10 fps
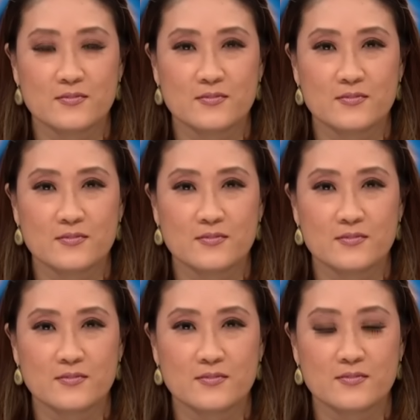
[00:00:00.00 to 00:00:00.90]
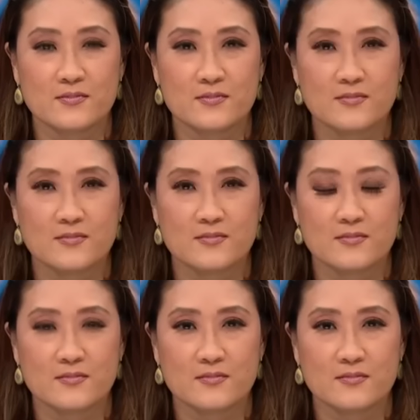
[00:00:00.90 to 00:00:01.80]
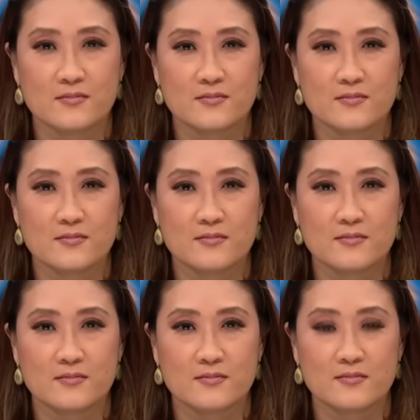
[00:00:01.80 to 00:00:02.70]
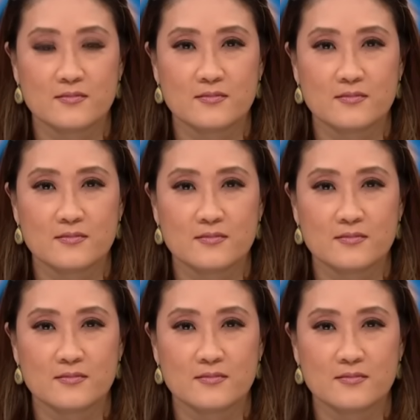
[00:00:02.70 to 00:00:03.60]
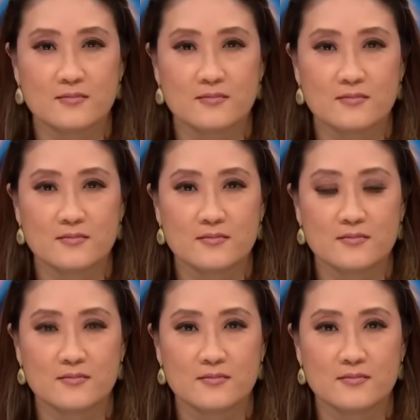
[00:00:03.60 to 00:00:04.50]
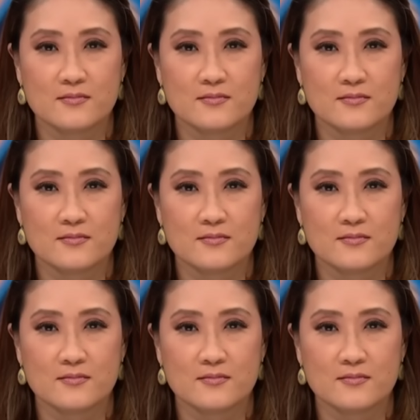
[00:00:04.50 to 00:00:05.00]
(not speaking)